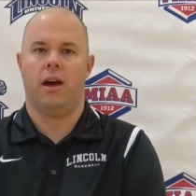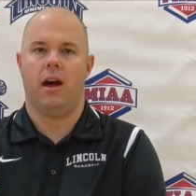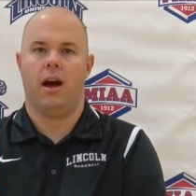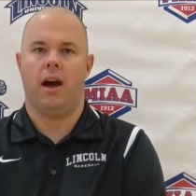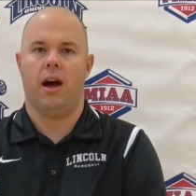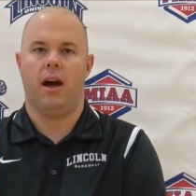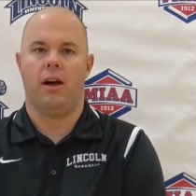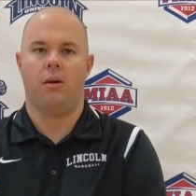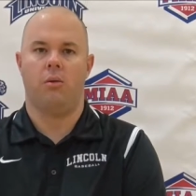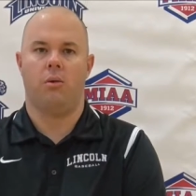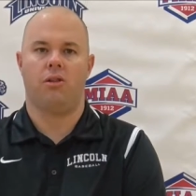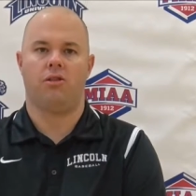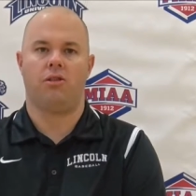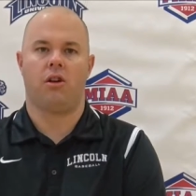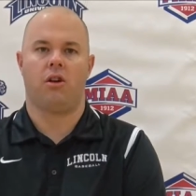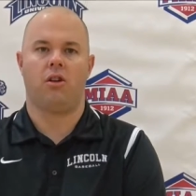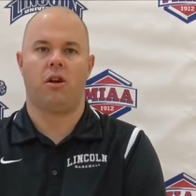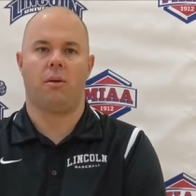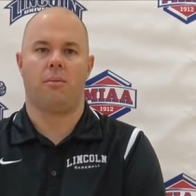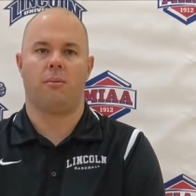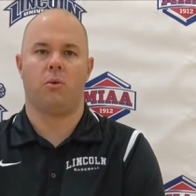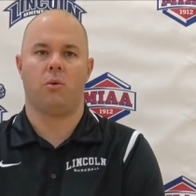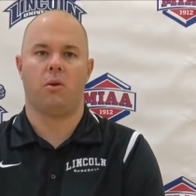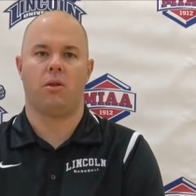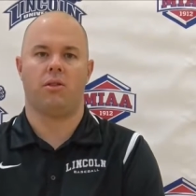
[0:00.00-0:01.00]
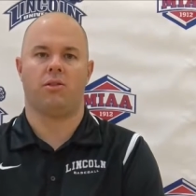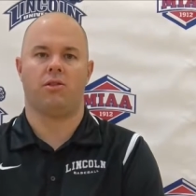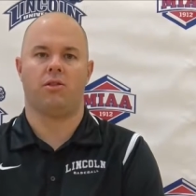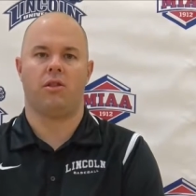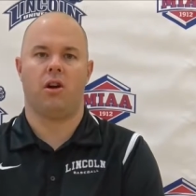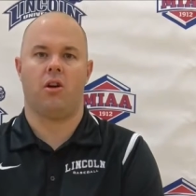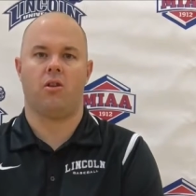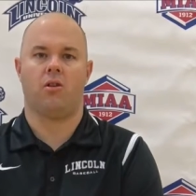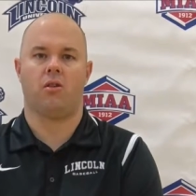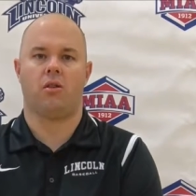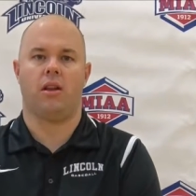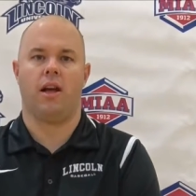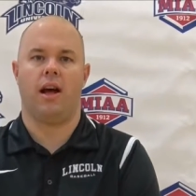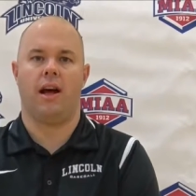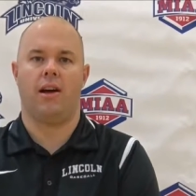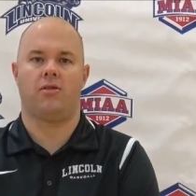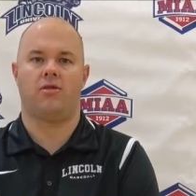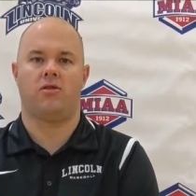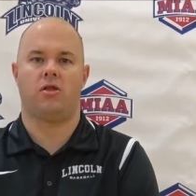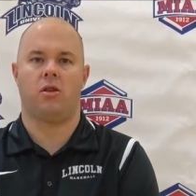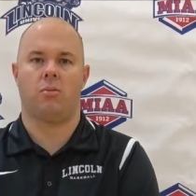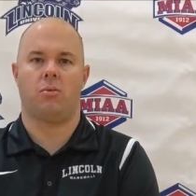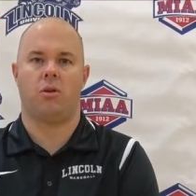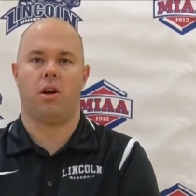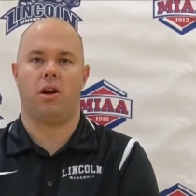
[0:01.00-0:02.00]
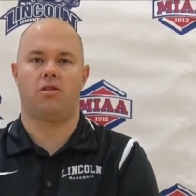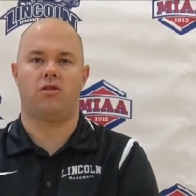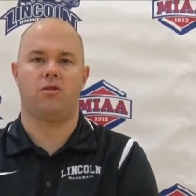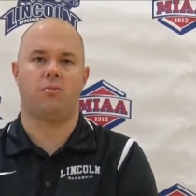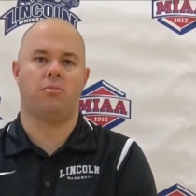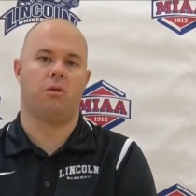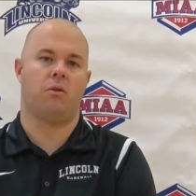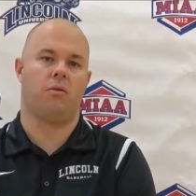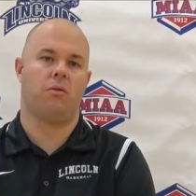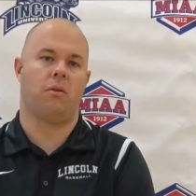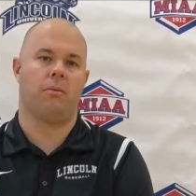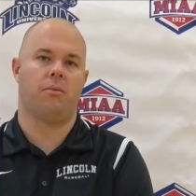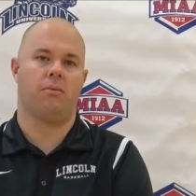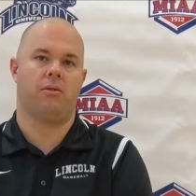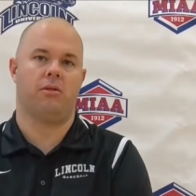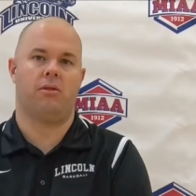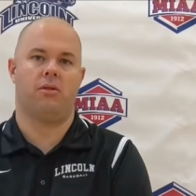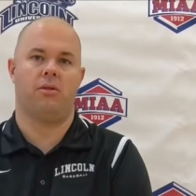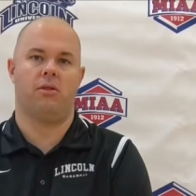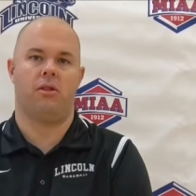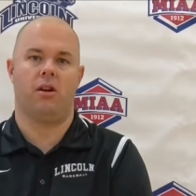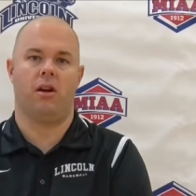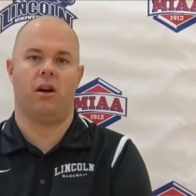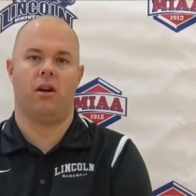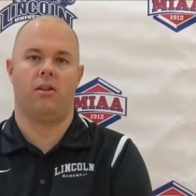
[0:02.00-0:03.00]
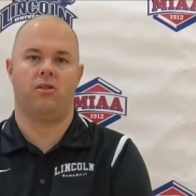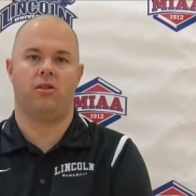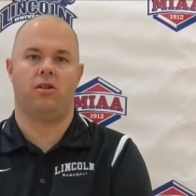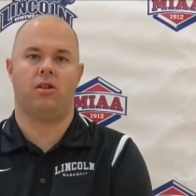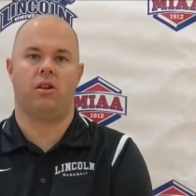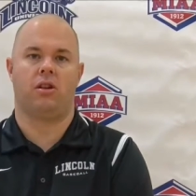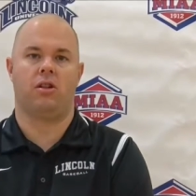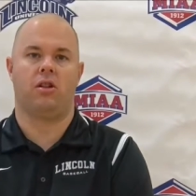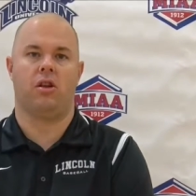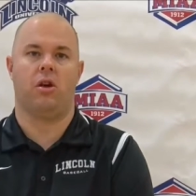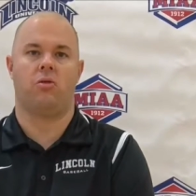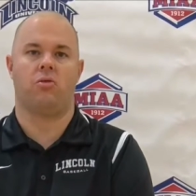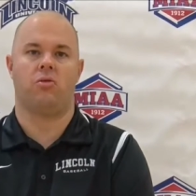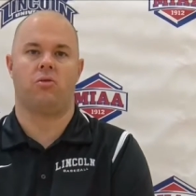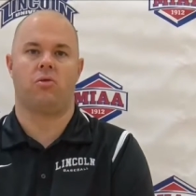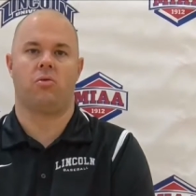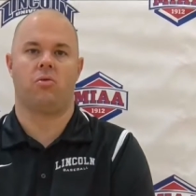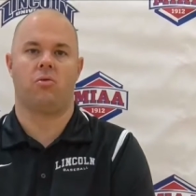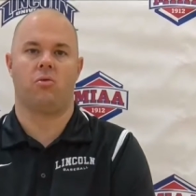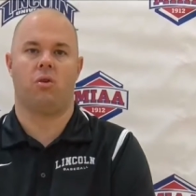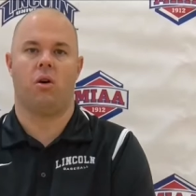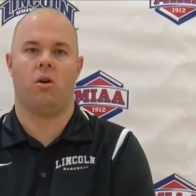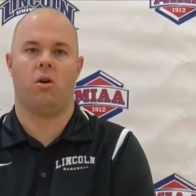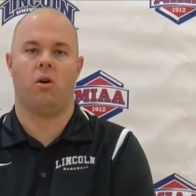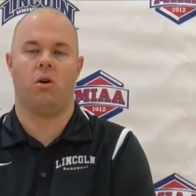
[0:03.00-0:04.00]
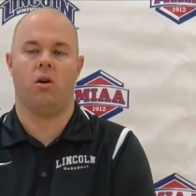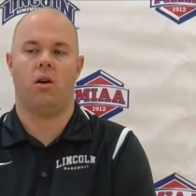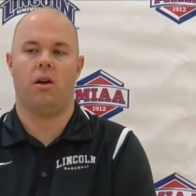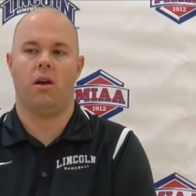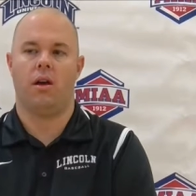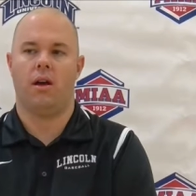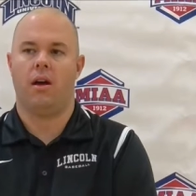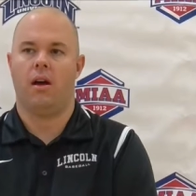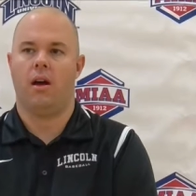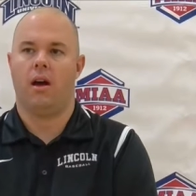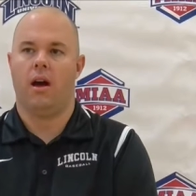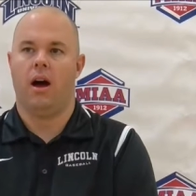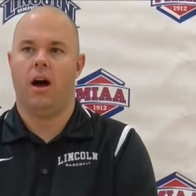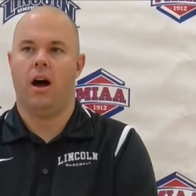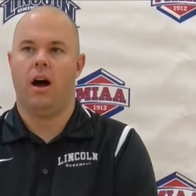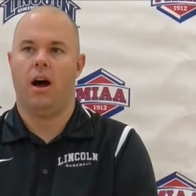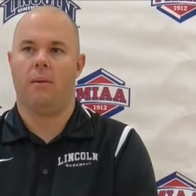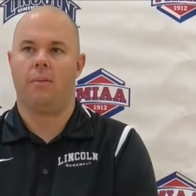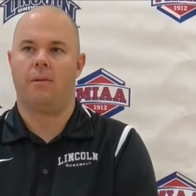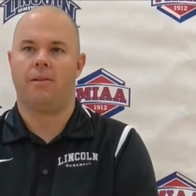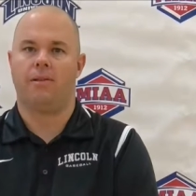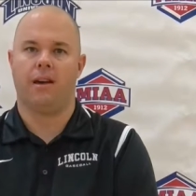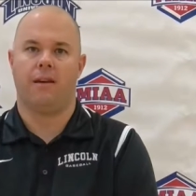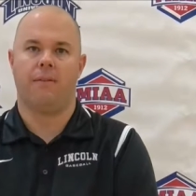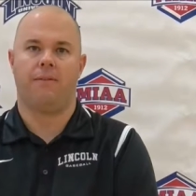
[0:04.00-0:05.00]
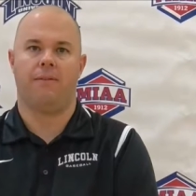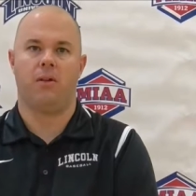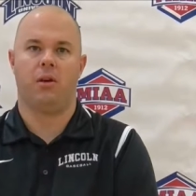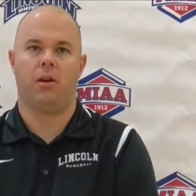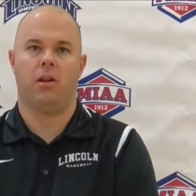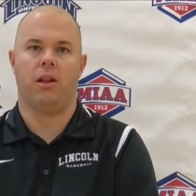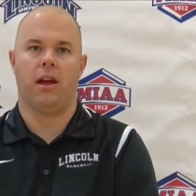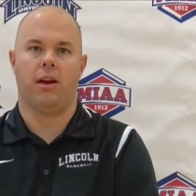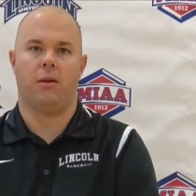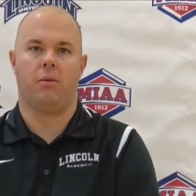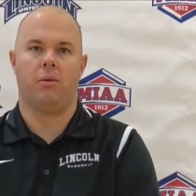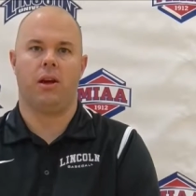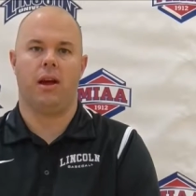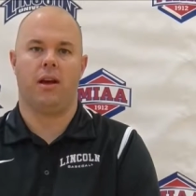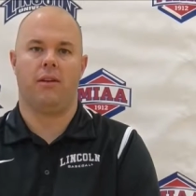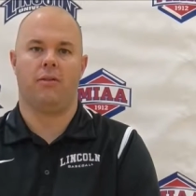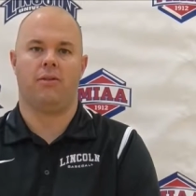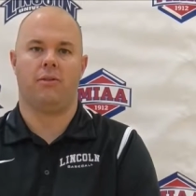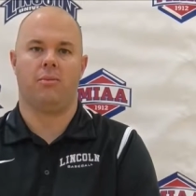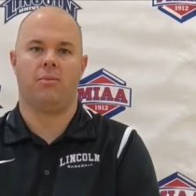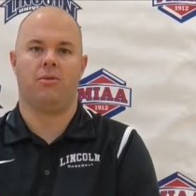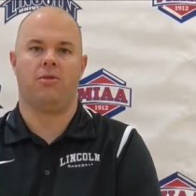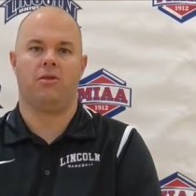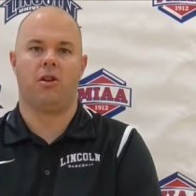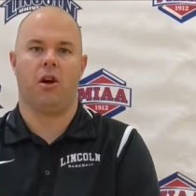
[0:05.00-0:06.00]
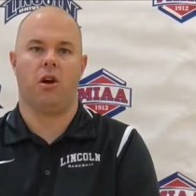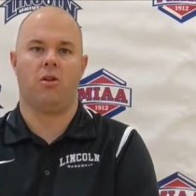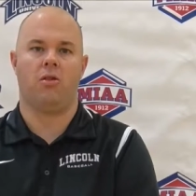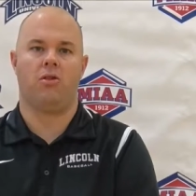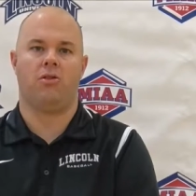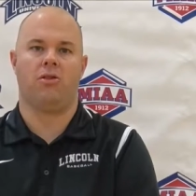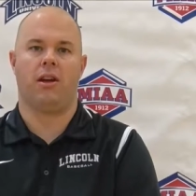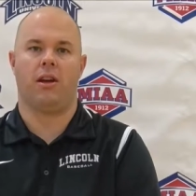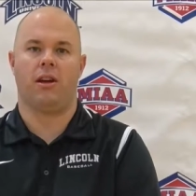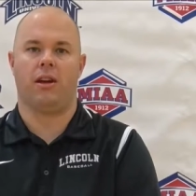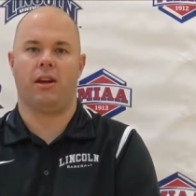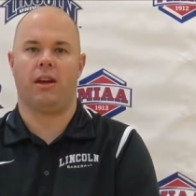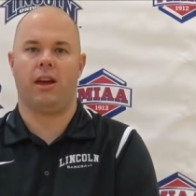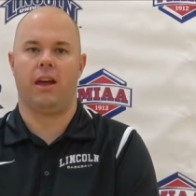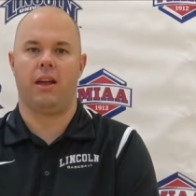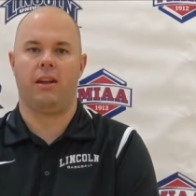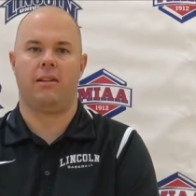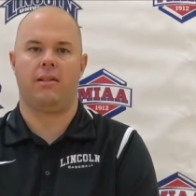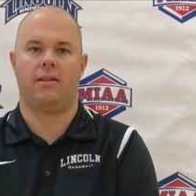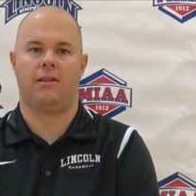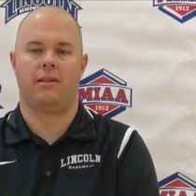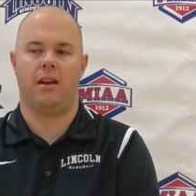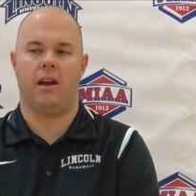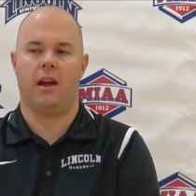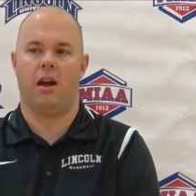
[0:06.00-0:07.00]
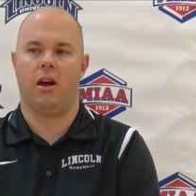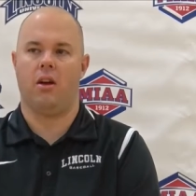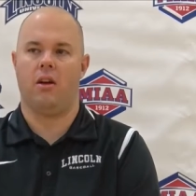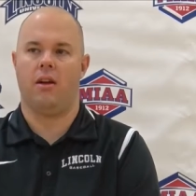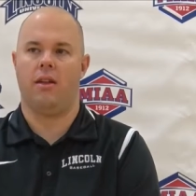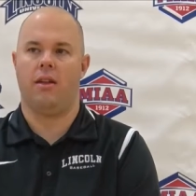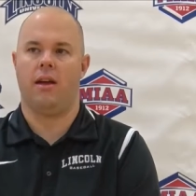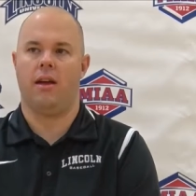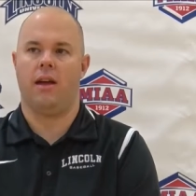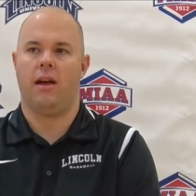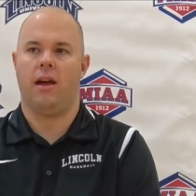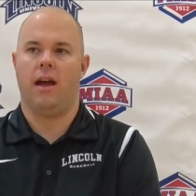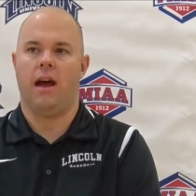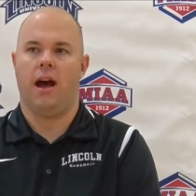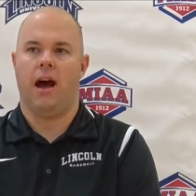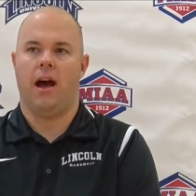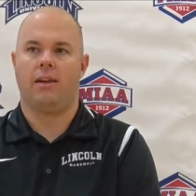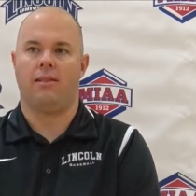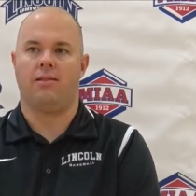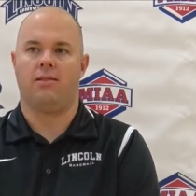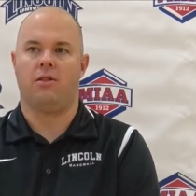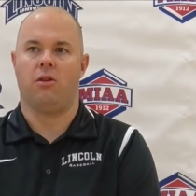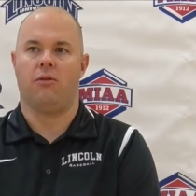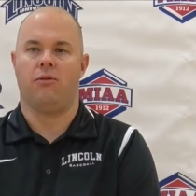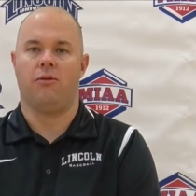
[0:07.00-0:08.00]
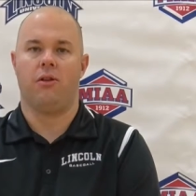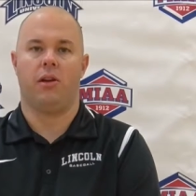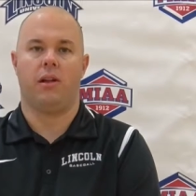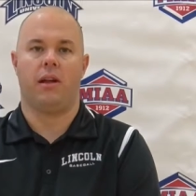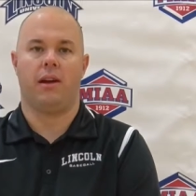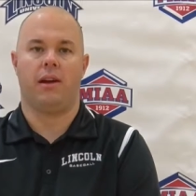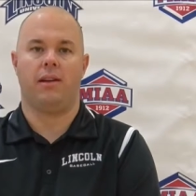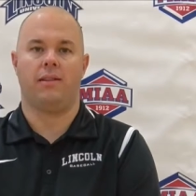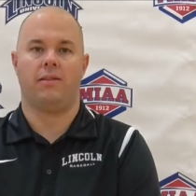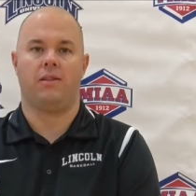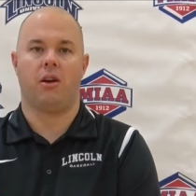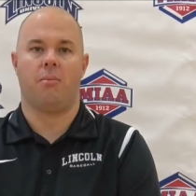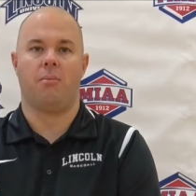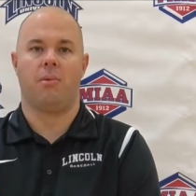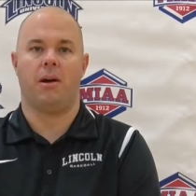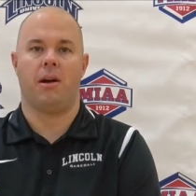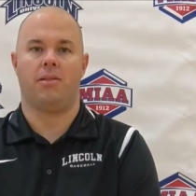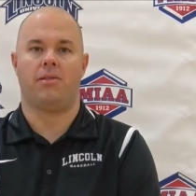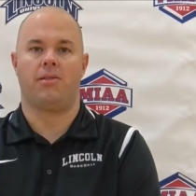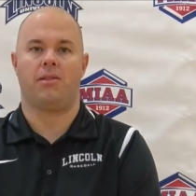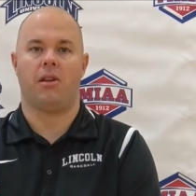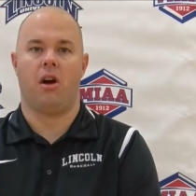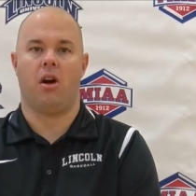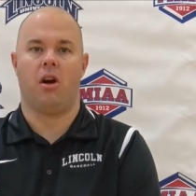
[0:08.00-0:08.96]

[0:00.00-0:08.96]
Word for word: uh, he was our number one starter last year, we're actually moving to, to the closer role because um, I feel like we have some starters that can get us there. And I still feel like he's our best